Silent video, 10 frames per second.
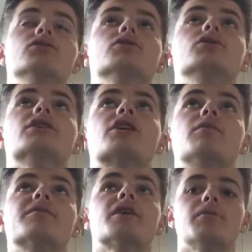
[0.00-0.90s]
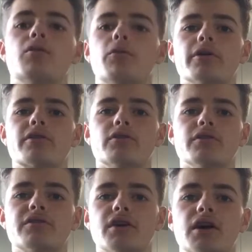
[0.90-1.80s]
in the comments down below what your thoughts
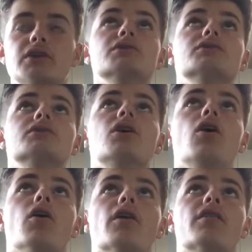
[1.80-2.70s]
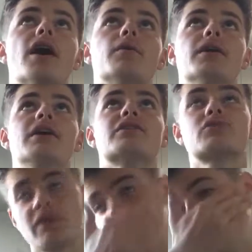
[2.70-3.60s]
are on that one. Here's Chrissy
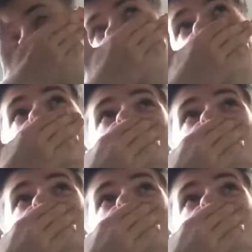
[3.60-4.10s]
for Fulham.